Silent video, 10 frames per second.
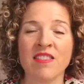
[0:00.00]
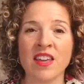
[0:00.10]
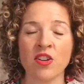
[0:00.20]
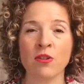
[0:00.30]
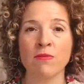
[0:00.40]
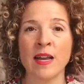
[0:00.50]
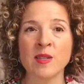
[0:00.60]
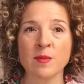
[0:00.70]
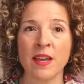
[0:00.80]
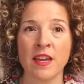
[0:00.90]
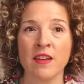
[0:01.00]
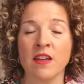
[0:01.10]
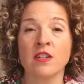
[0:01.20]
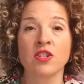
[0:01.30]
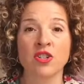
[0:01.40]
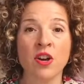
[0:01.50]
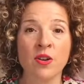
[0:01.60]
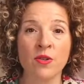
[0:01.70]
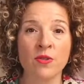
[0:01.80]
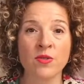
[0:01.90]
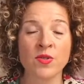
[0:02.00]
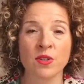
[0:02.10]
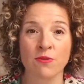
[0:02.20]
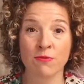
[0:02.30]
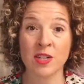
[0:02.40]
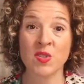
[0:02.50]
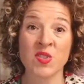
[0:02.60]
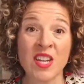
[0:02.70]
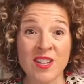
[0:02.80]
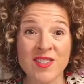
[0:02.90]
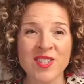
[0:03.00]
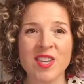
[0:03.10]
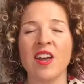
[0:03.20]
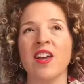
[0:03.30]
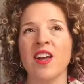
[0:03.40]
That your resume shows receipts